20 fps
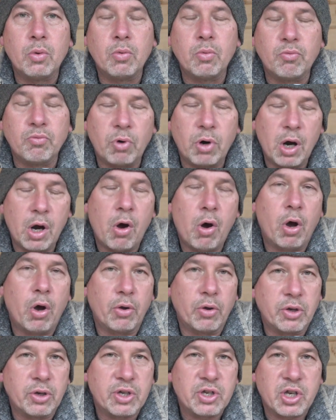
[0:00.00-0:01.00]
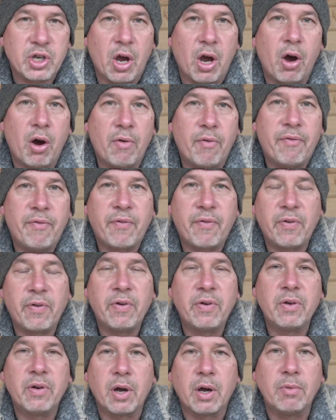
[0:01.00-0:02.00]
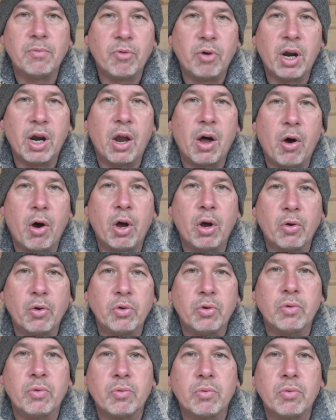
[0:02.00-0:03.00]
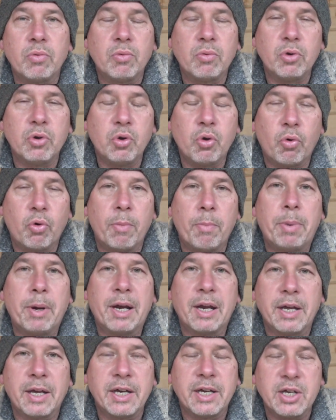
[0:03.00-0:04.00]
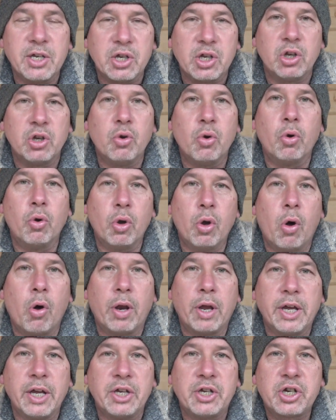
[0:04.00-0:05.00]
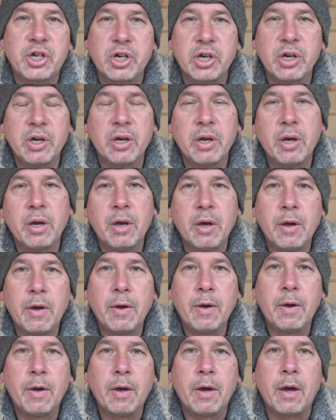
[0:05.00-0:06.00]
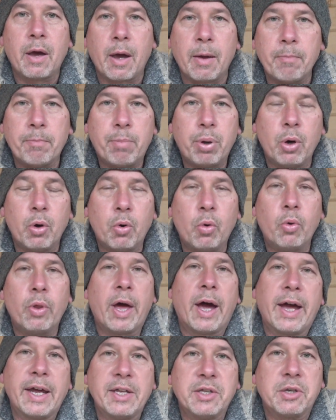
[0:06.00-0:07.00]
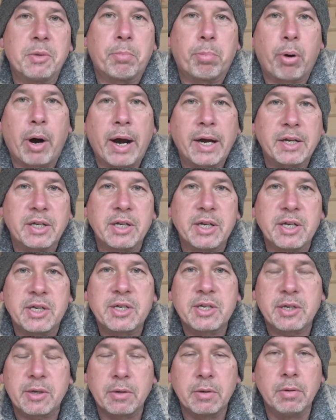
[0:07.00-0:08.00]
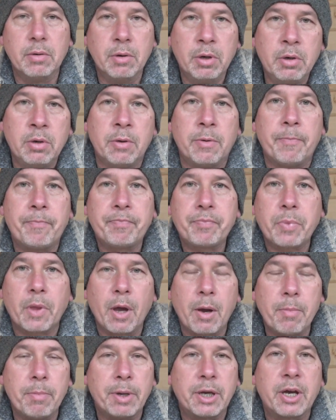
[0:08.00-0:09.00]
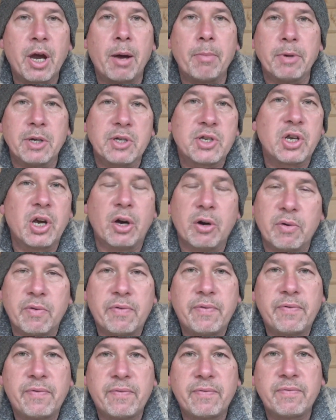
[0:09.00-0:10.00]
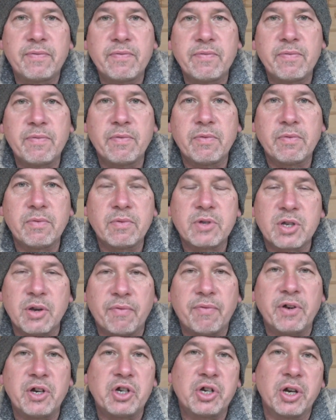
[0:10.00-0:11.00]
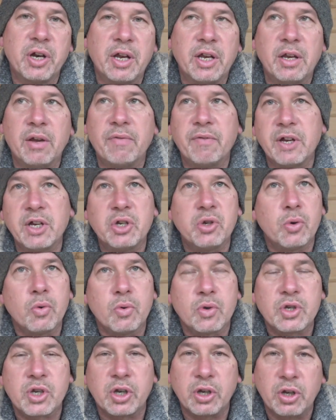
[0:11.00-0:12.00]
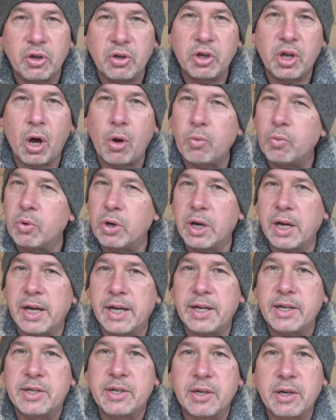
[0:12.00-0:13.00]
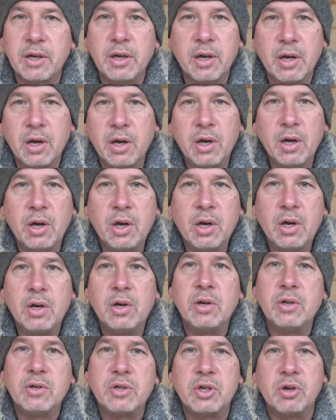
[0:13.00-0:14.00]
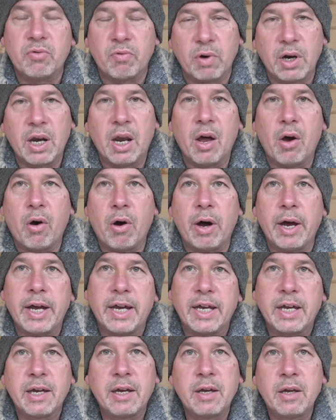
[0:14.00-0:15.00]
rely on yourself and rely on your abilities and your knowledge and put all that into practice and become a self-sufficient individual, so you don't need to rely,